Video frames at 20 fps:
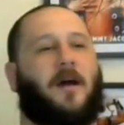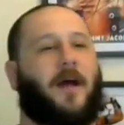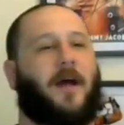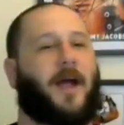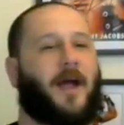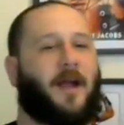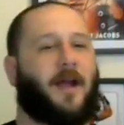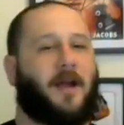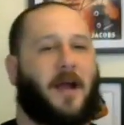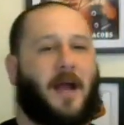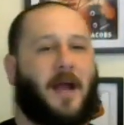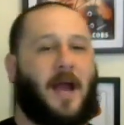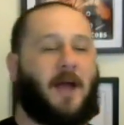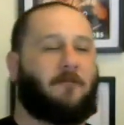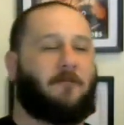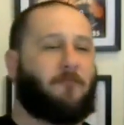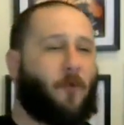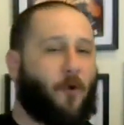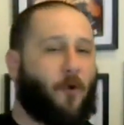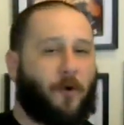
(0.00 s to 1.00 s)
and I
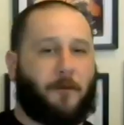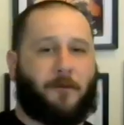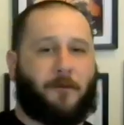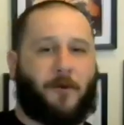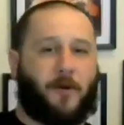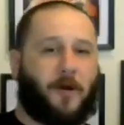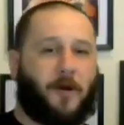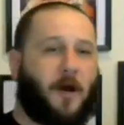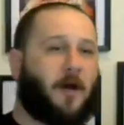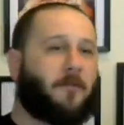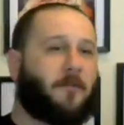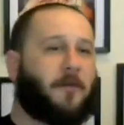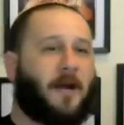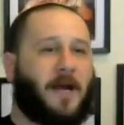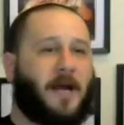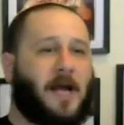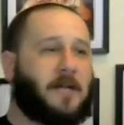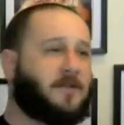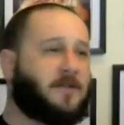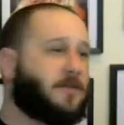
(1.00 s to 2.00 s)
have more to put up.
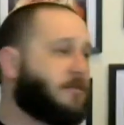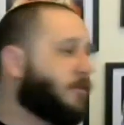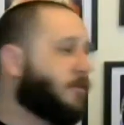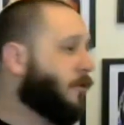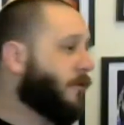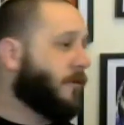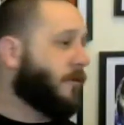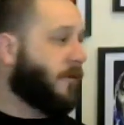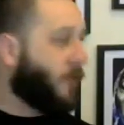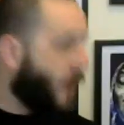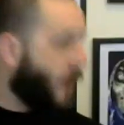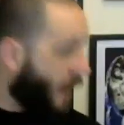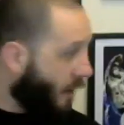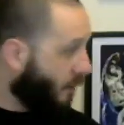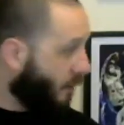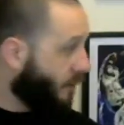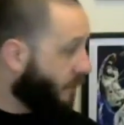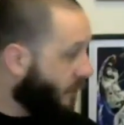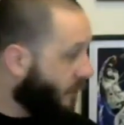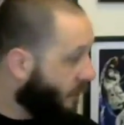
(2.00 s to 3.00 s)
I got some moving
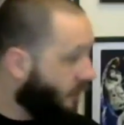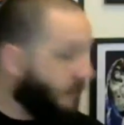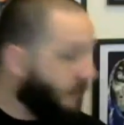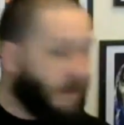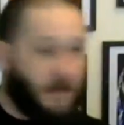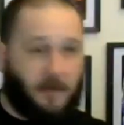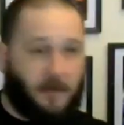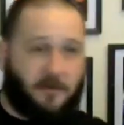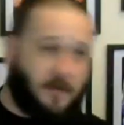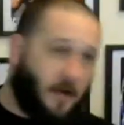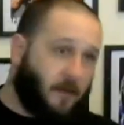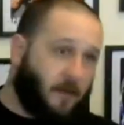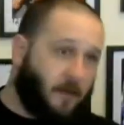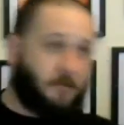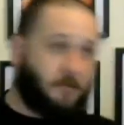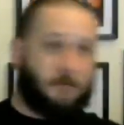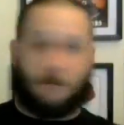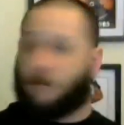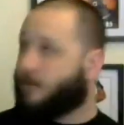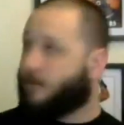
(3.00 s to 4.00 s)
around to do. I got a
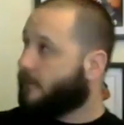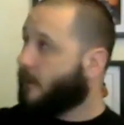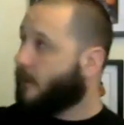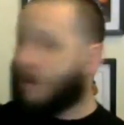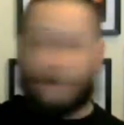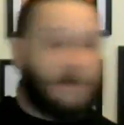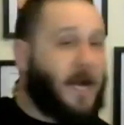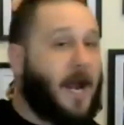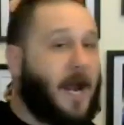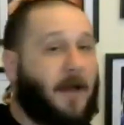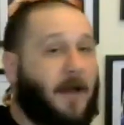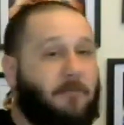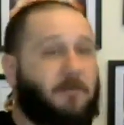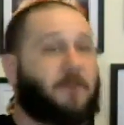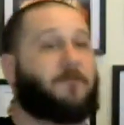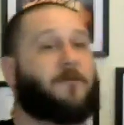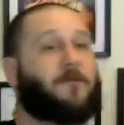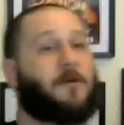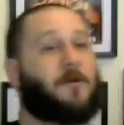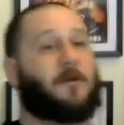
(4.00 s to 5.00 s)
table move, gun
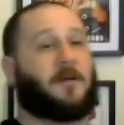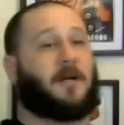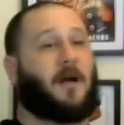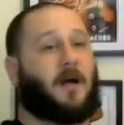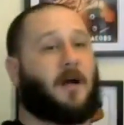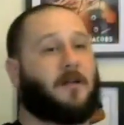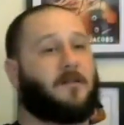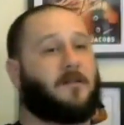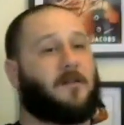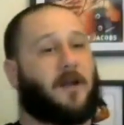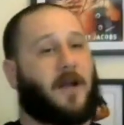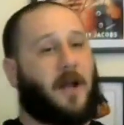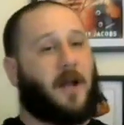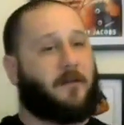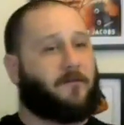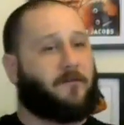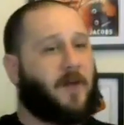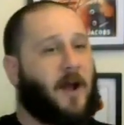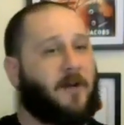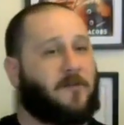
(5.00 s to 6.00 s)
cabinet full of guns I
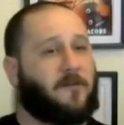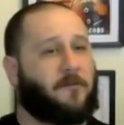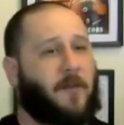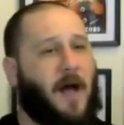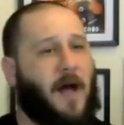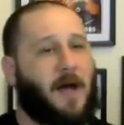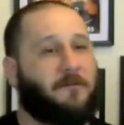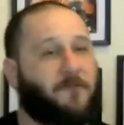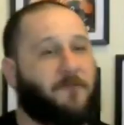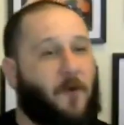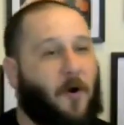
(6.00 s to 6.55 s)
got to find a spot